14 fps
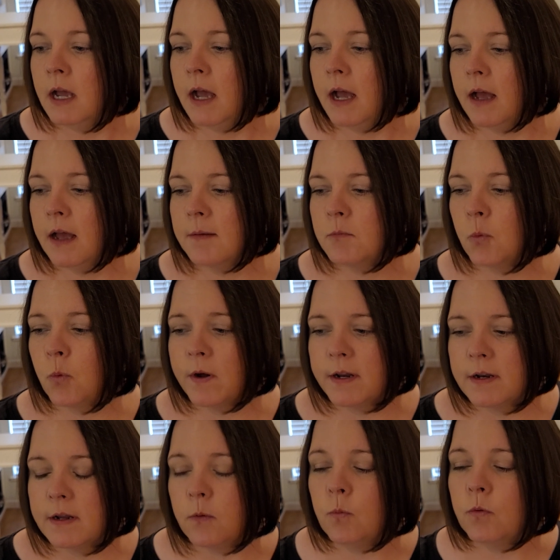
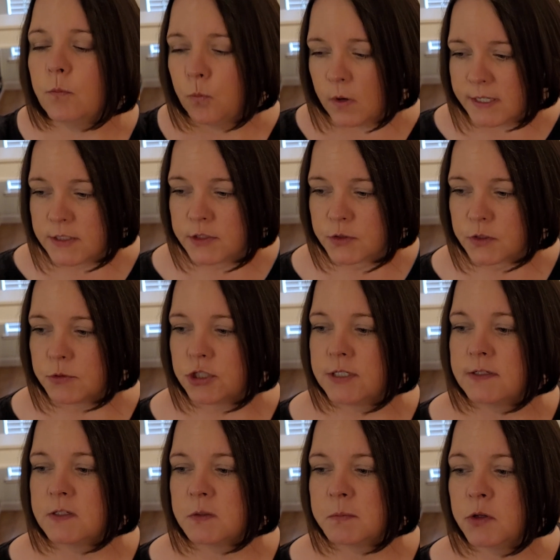One description
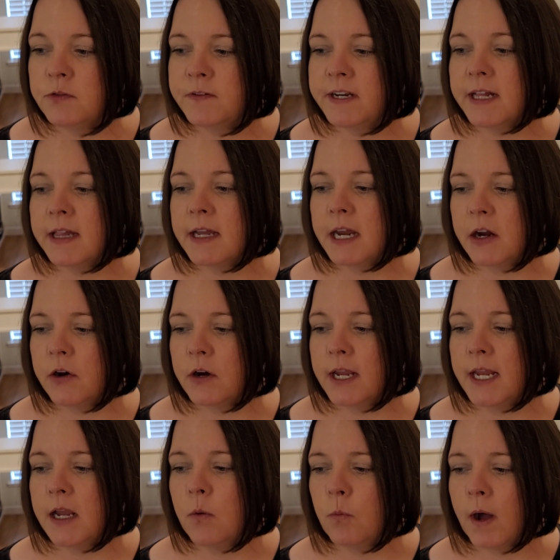is smooth vanilla,
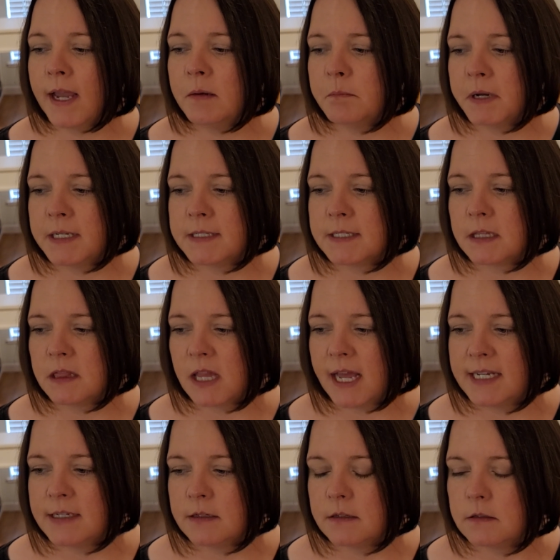airy, white musk, light